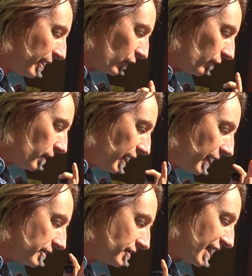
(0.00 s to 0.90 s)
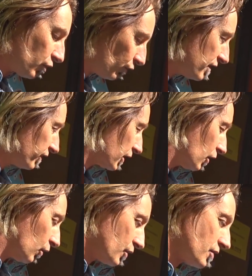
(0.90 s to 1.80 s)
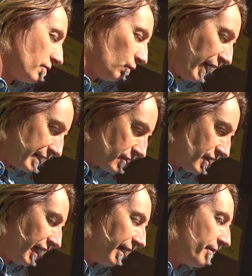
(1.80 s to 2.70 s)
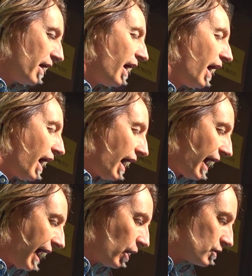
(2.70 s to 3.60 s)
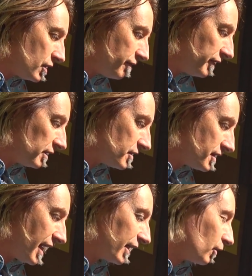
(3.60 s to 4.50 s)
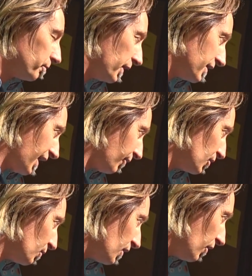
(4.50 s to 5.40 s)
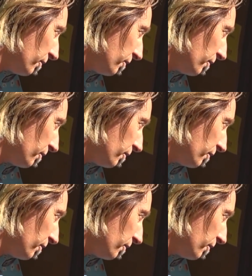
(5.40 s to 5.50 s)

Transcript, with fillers: Pedro, day three of the course, Wednesday. Mm. How do you feel today compared to how you were